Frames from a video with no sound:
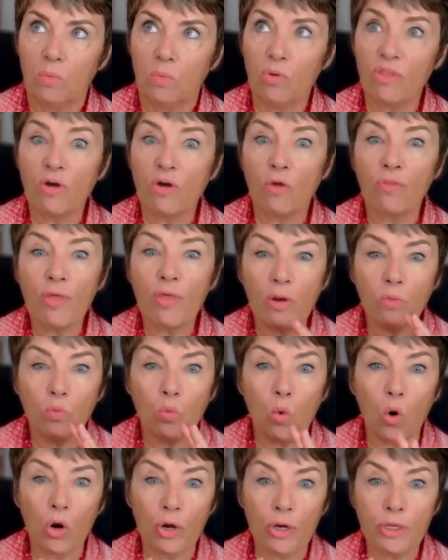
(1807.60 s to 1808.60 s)
that
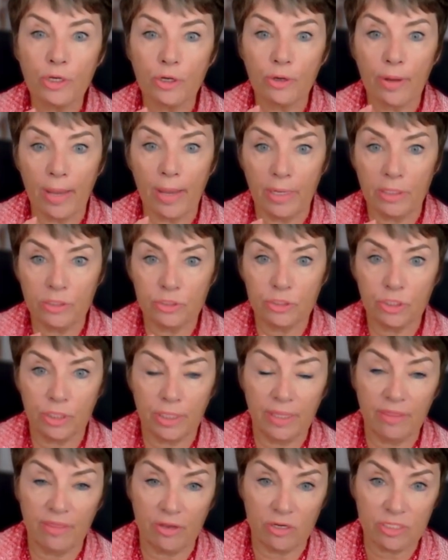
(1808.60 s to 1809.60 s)
warrior
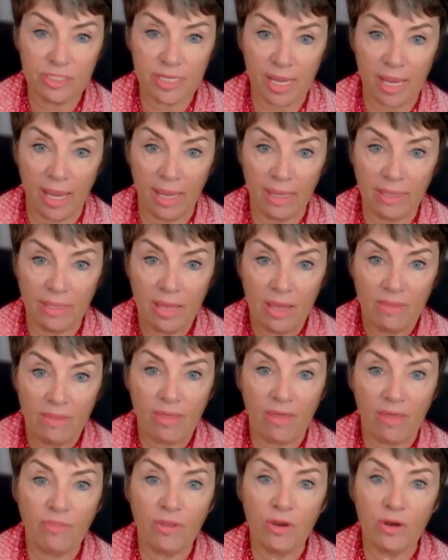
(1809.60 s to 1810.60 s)
energy. They're saying
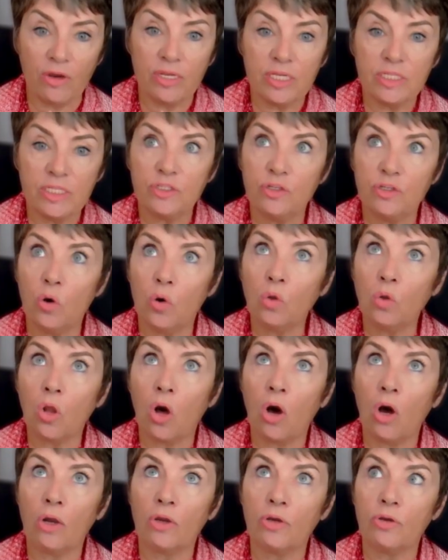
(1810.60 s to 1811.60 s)
that there is no
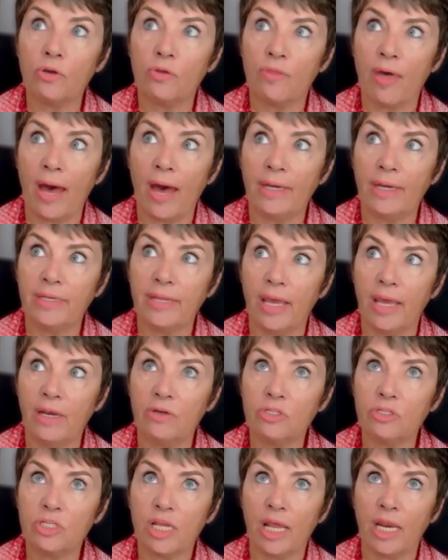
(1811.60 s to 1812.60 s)
longer that
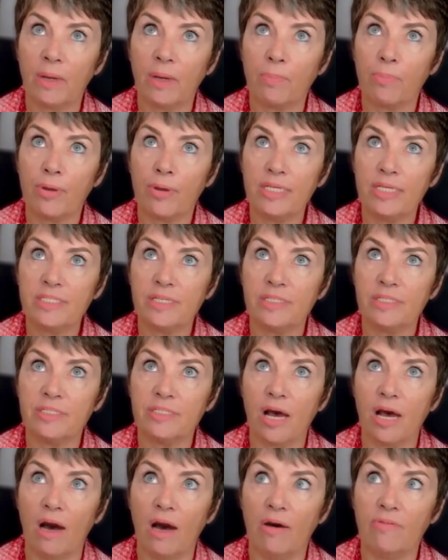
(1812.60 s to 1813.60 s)
energetic
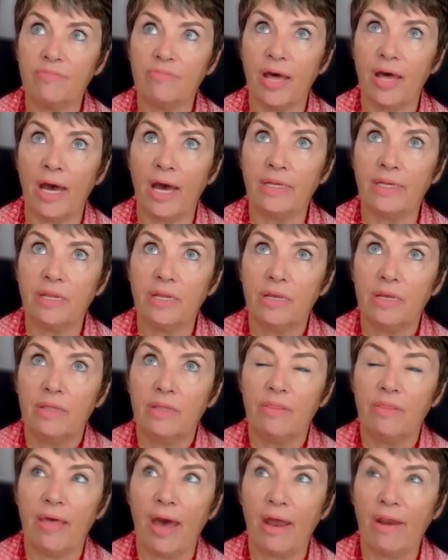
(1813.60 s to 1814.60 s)
presence of that
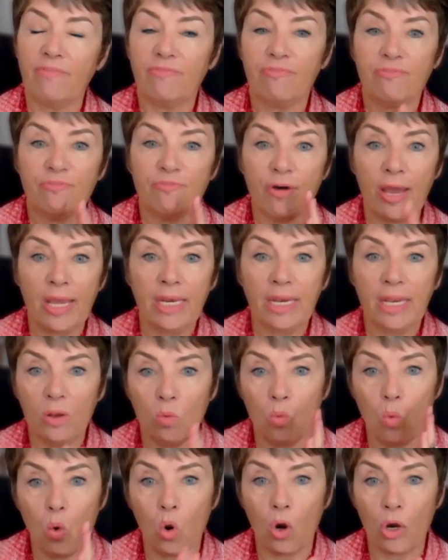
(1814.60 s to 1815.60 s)

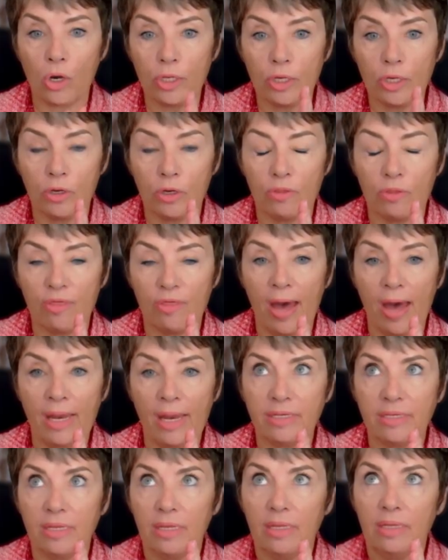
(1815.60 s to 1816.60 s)
fighting warrior,
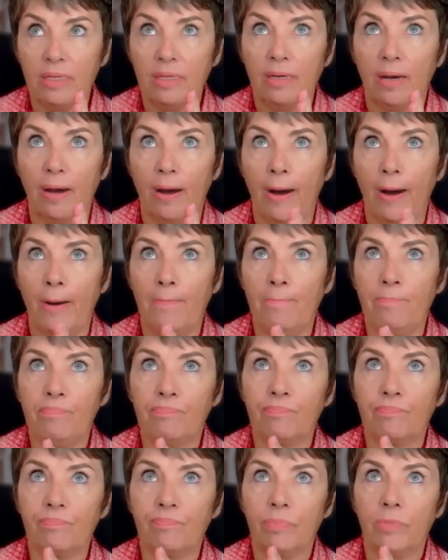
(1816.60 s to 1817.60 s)
that
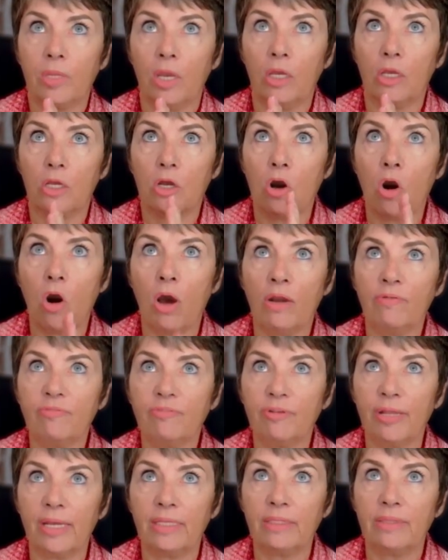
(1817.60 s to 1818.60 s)

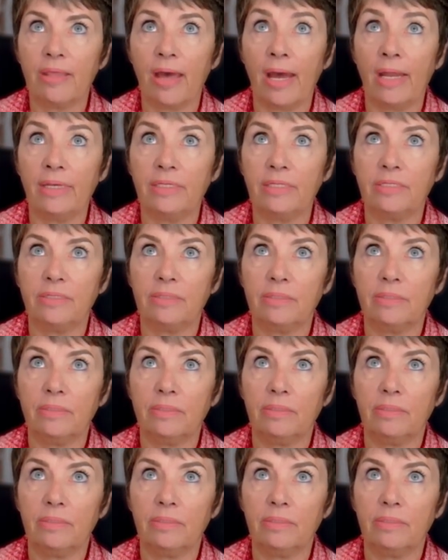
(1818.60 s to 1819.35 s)
conflict, that